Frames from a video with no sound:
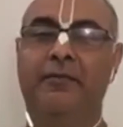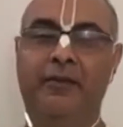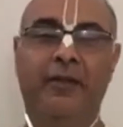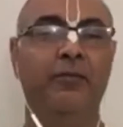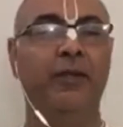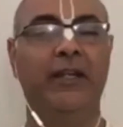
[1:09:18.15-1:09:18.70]

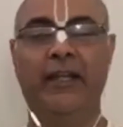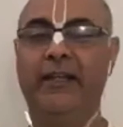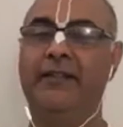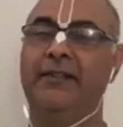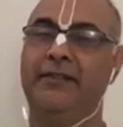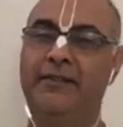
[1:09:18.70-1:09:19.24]
give me
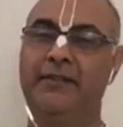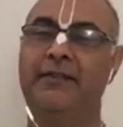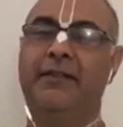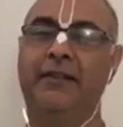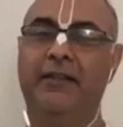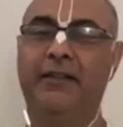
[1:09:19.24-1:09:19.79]
nice,
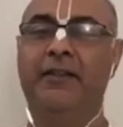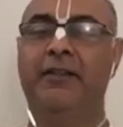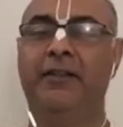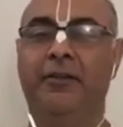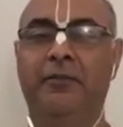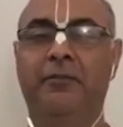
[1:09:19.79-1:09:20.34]

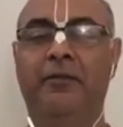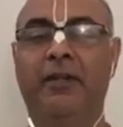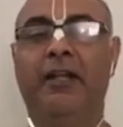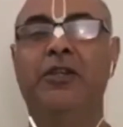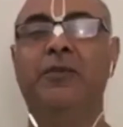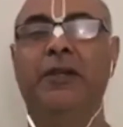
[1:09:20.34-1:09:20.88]

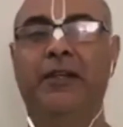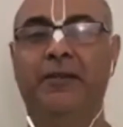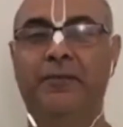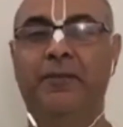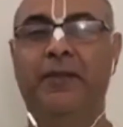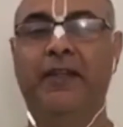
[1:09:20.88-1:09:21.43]
Lakshmi.
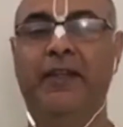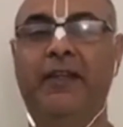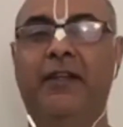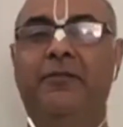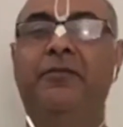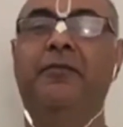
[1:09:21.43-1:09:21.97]
He
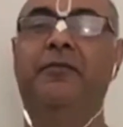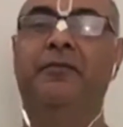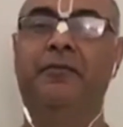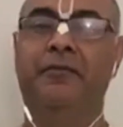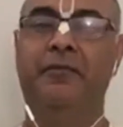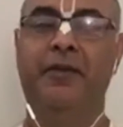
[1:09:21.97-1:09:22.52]
can
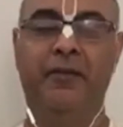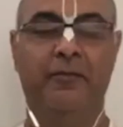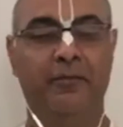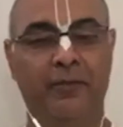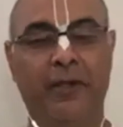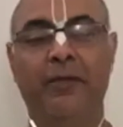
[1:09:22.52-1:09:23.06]

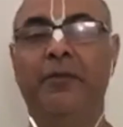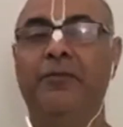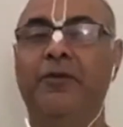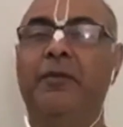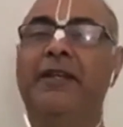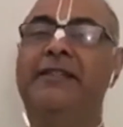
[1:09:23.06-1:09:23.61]
pay me
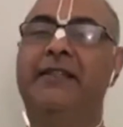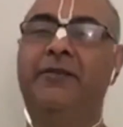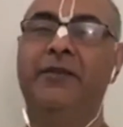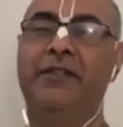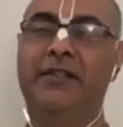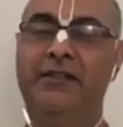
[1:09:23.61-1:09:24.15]
for my
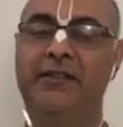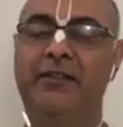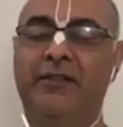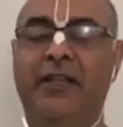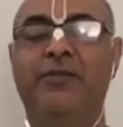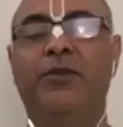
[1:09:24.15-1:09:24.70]
services.
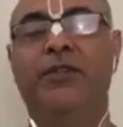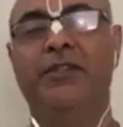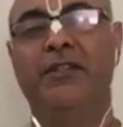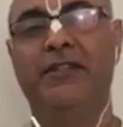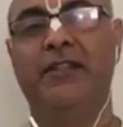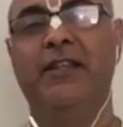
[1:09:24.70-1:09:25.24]
That's what she
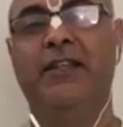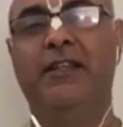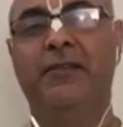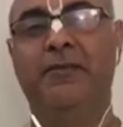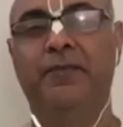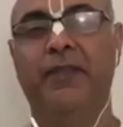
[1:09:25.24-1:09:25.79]
is thinking.
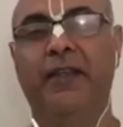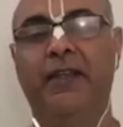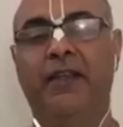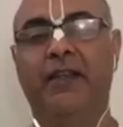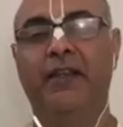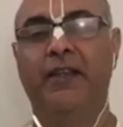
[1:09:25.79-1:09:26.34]

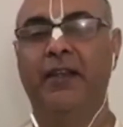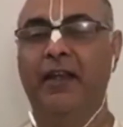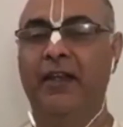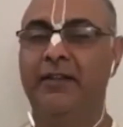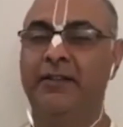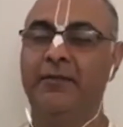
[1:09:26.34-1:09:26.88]

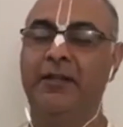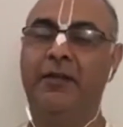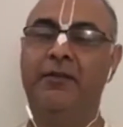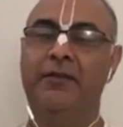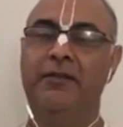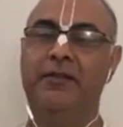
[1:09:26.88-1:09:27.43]
And
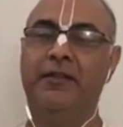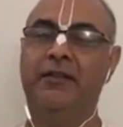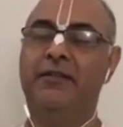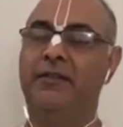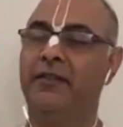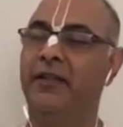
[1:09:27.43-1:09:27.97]
sometimes
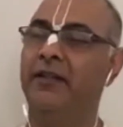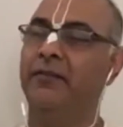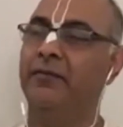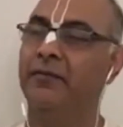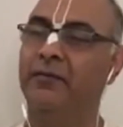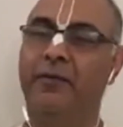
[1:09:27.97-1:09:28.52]
then
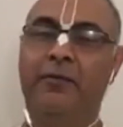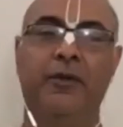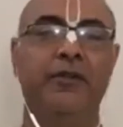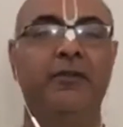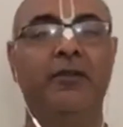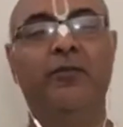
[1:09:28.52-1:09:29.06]
the
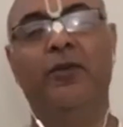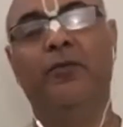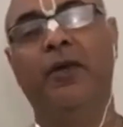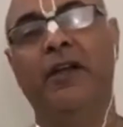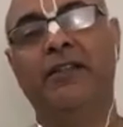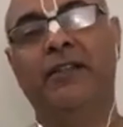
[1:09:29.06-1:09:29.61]
person would
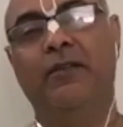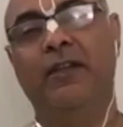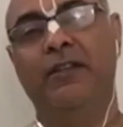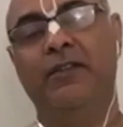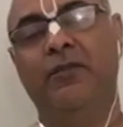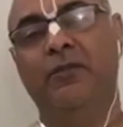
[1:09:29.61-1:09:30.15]
pass away
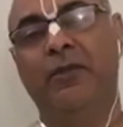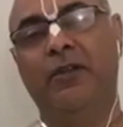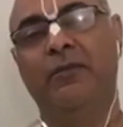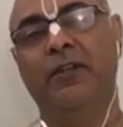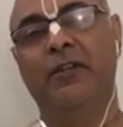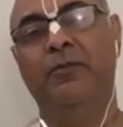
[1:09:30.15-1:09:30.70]
and she would
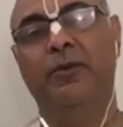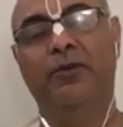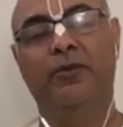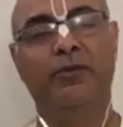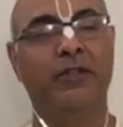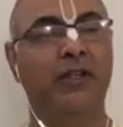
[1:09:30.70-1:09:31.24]
become a little
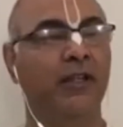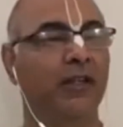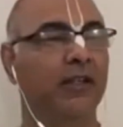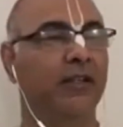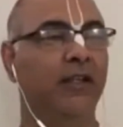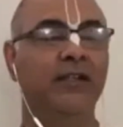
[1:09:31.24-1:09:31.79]
morose.
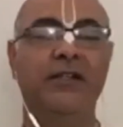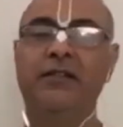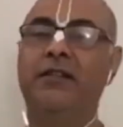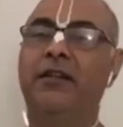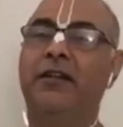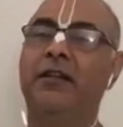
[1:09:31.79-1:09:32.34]
Then she's
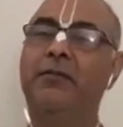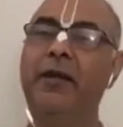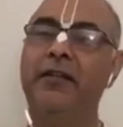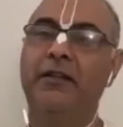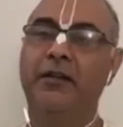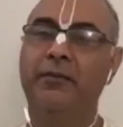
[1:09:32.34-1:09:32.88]
another
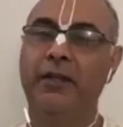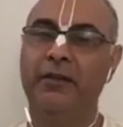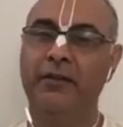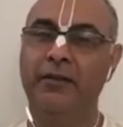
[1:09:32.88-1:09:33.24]
man coming,